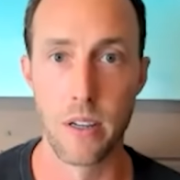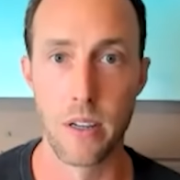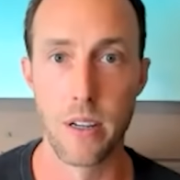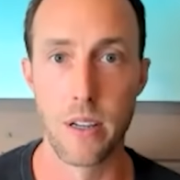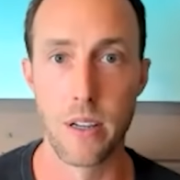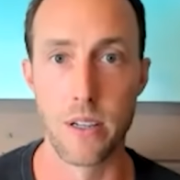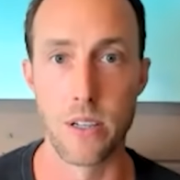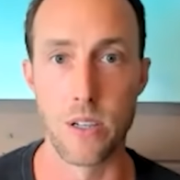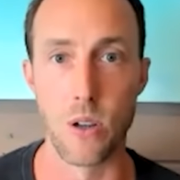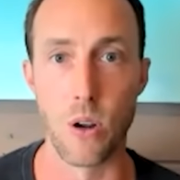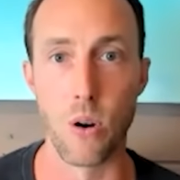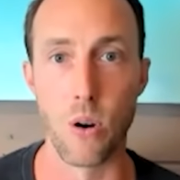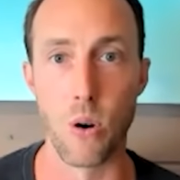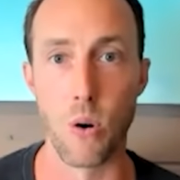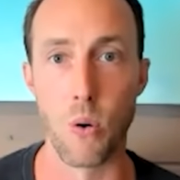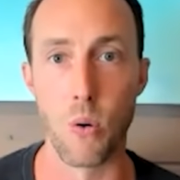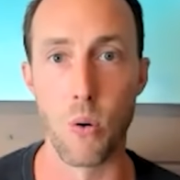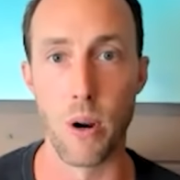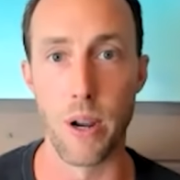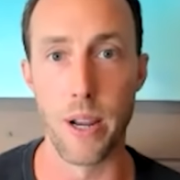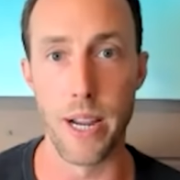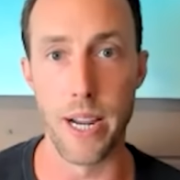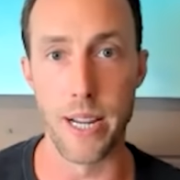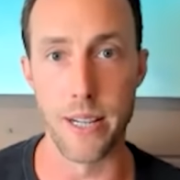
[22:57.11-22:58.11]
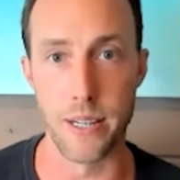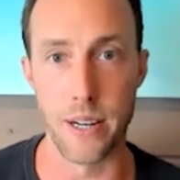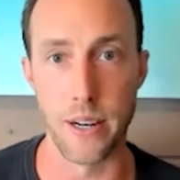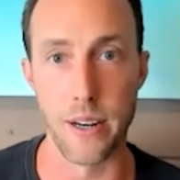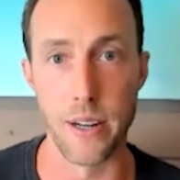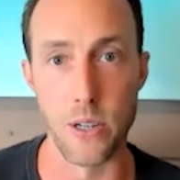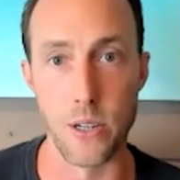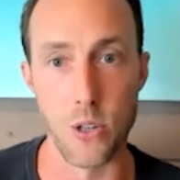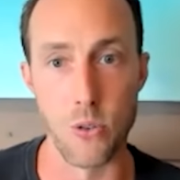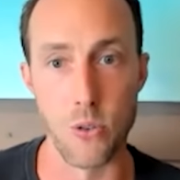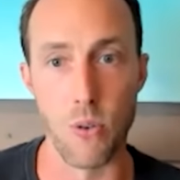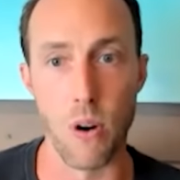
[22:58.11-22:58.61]
So it's going
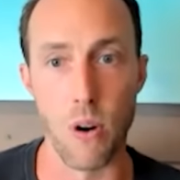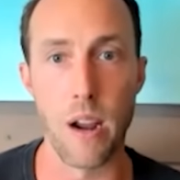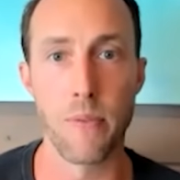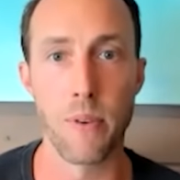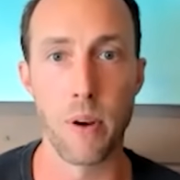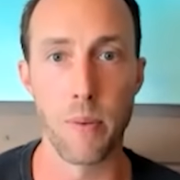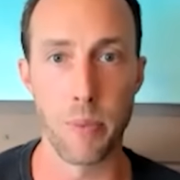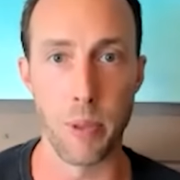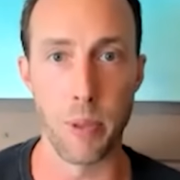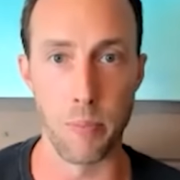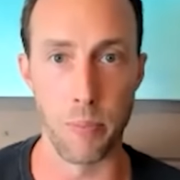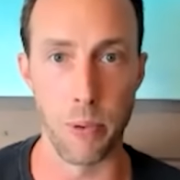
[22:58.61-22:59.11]
to drive up the